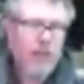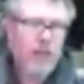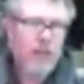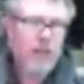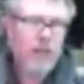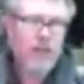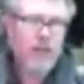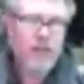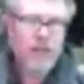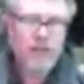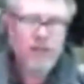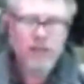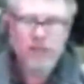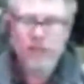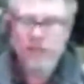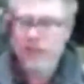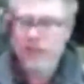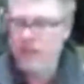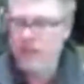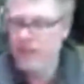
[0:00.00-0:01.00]

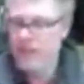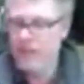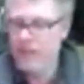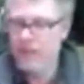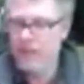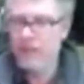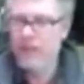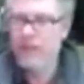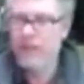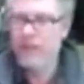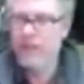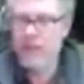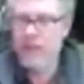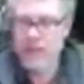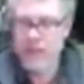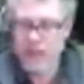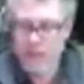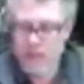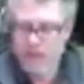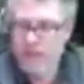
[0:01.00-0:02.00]

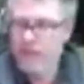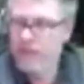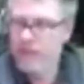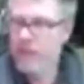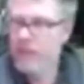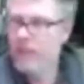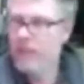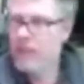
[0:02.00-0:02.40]
[no speech]